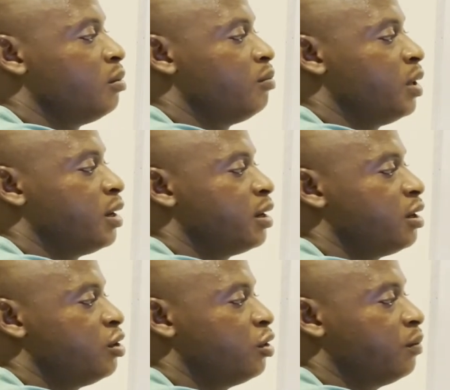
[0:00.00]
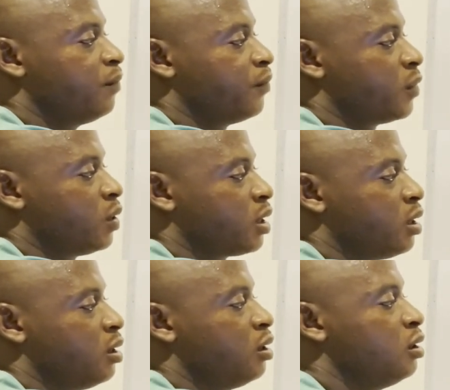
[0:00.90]
Perineum.
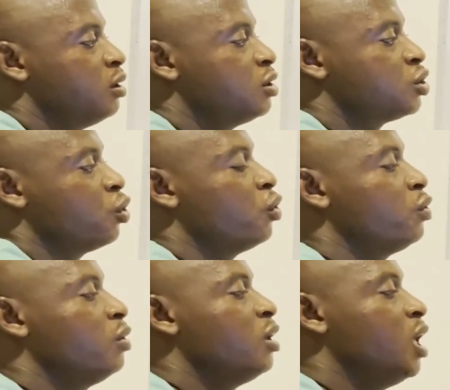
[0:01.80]
Okay, so